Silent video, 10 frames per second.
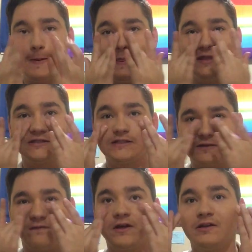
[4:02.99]

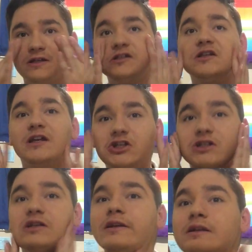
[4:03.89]
this
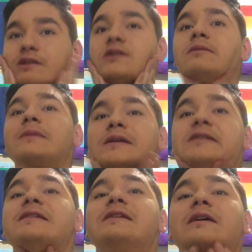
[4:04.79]
foundation into my
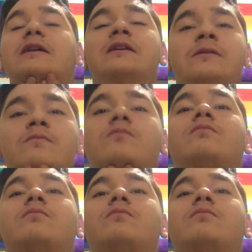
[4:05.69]
skin